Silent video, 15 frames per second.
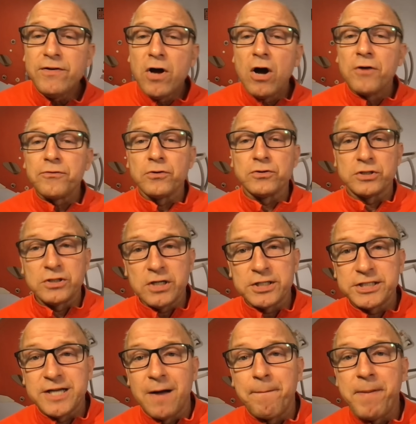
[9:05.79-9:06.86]
Young throws a
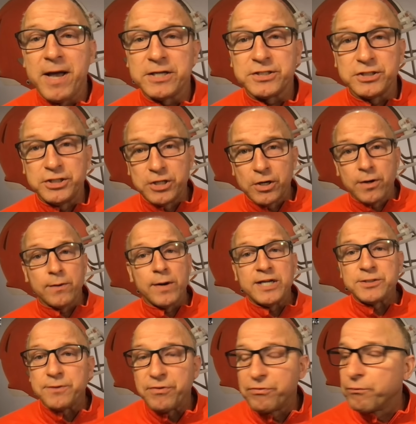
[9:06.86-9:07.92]
touchdown pass to Jerry Rice with